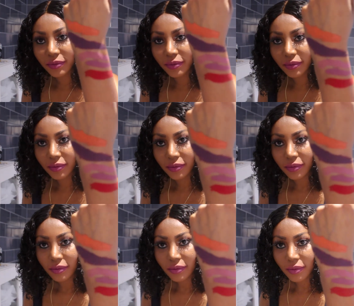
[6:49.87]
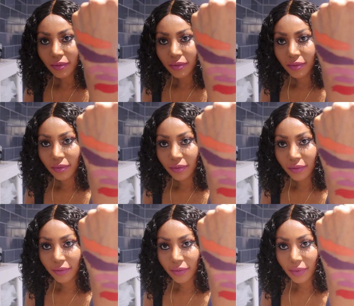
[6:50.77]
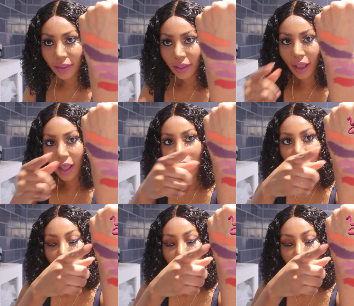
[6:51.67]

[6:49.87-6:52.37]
Nobody speaks.